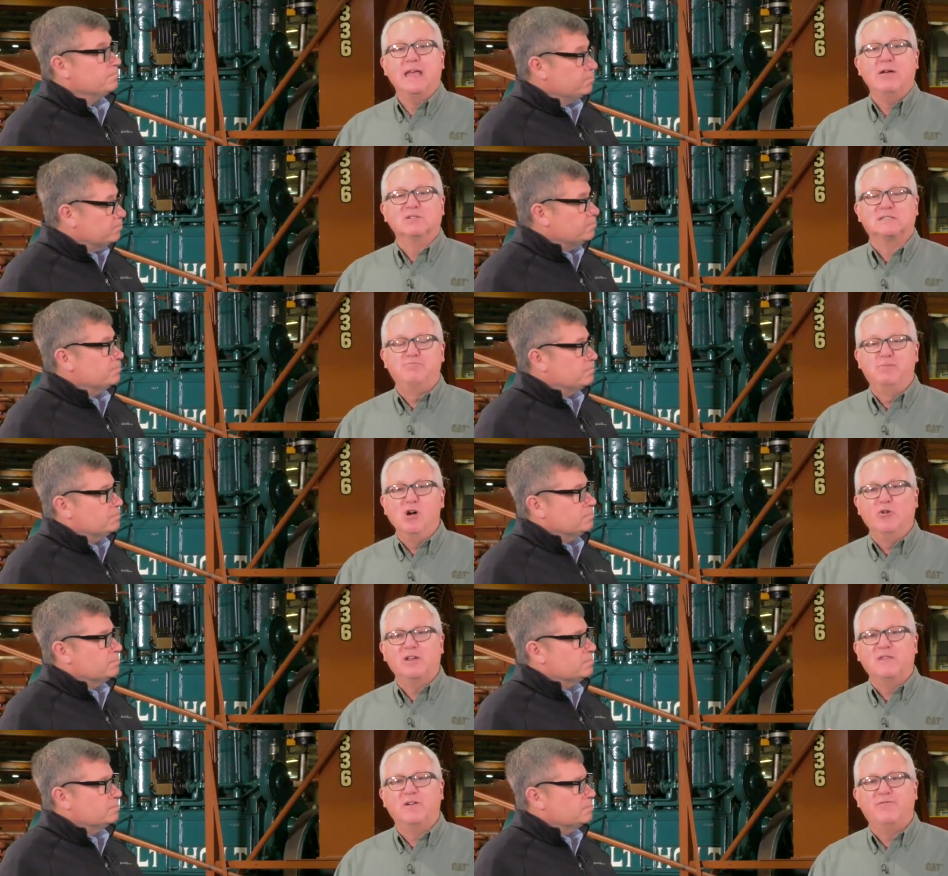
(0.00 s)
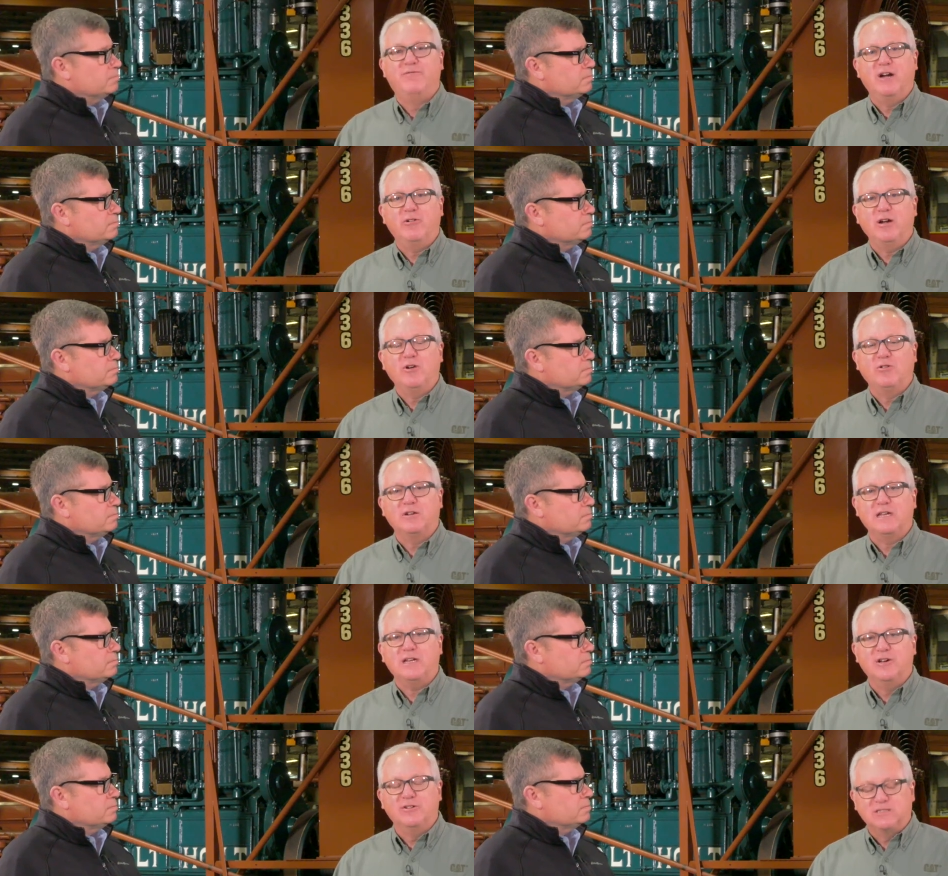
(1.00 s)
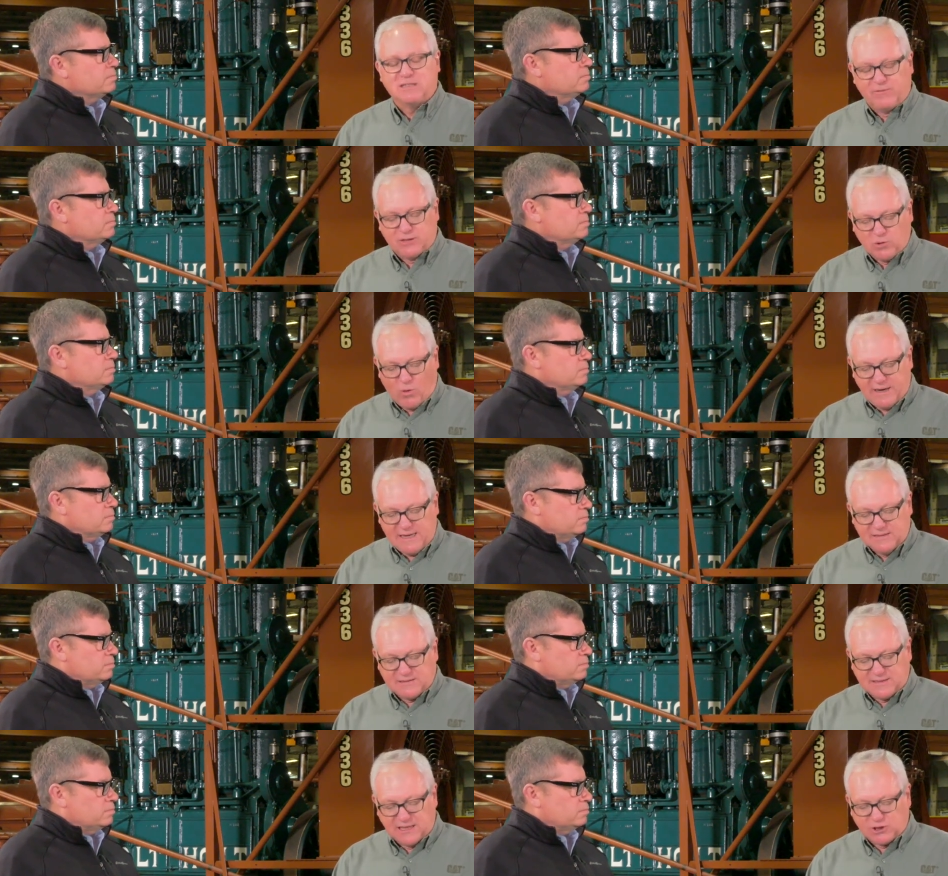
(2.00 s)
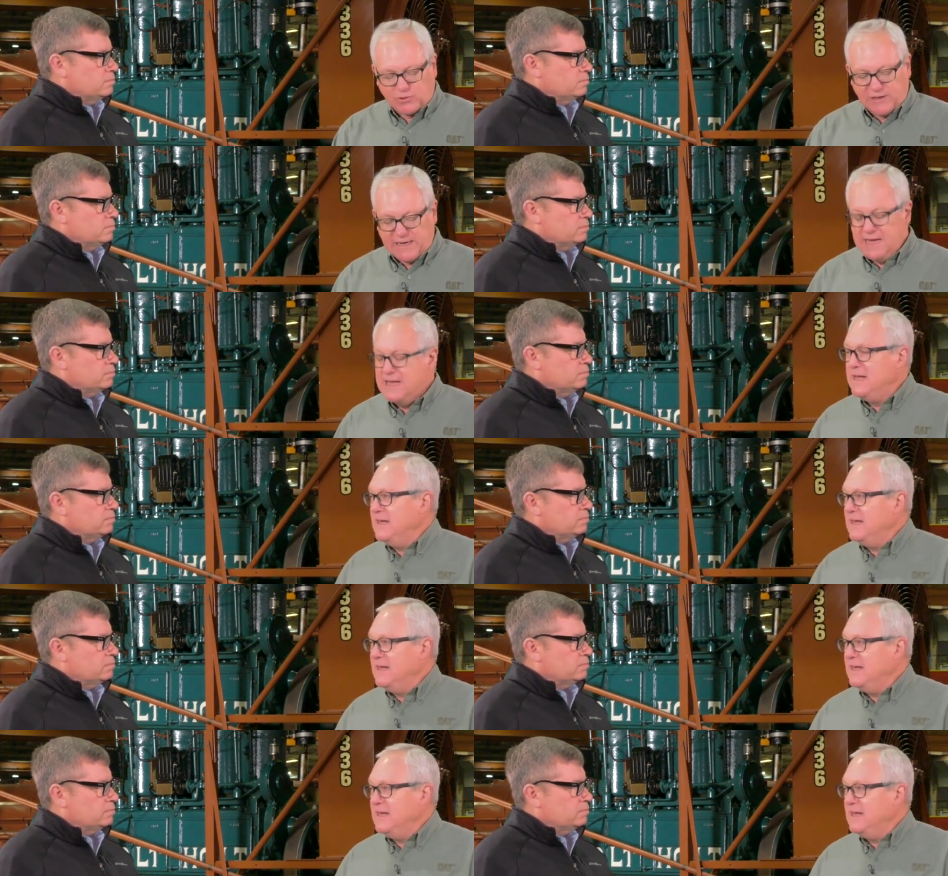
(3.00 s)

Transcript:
Speaker 1: it was built in the very early years of the 20th century.